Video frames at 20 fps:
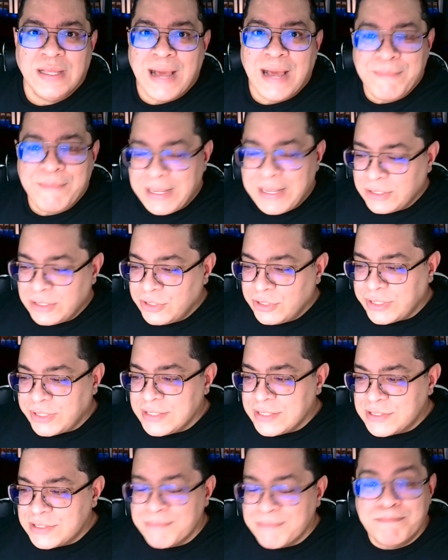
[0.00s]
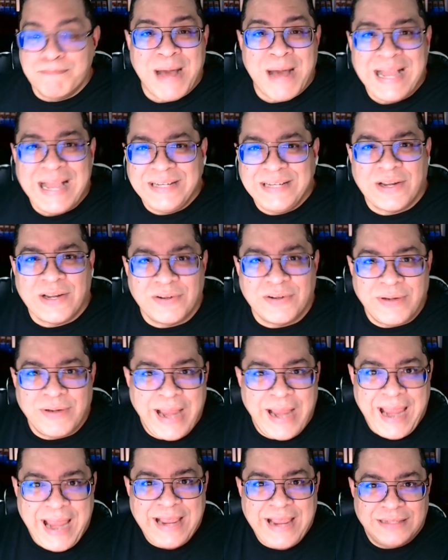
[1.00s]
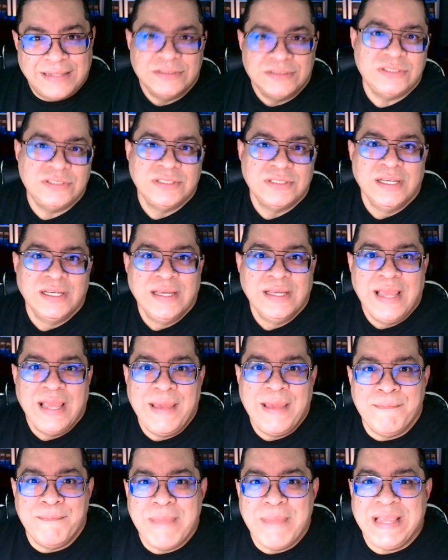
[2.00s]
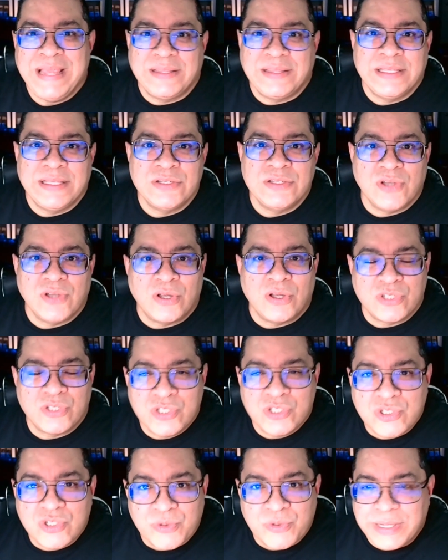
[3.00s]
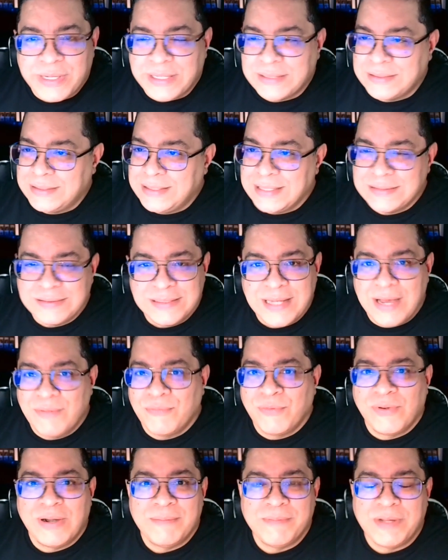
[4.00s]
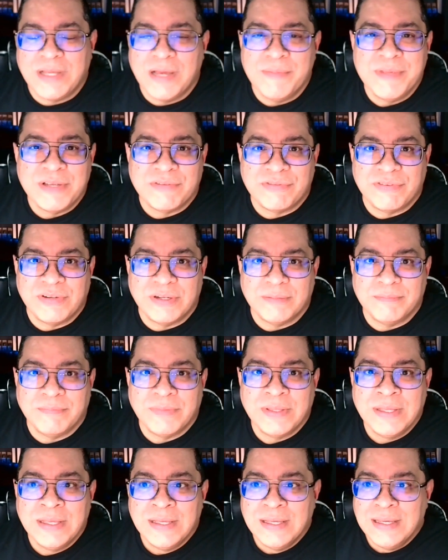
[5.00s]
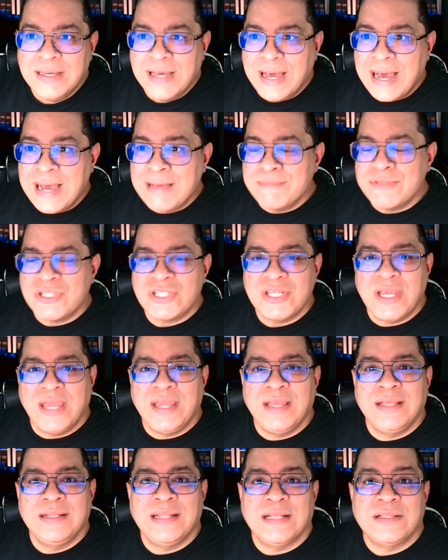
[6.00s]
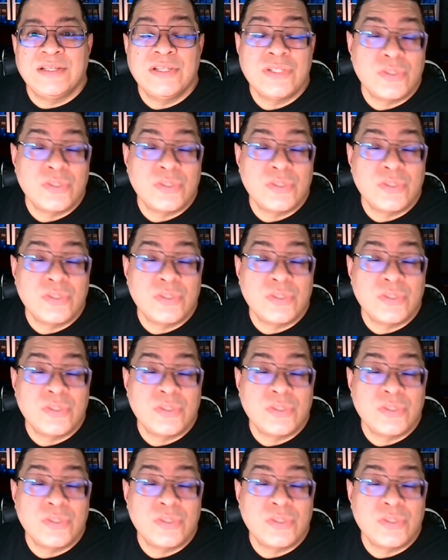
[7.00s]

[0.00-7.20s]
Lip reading: I'm not looking to bind our hands and make things all strict. That's not where I'm coming from. I'm saying that this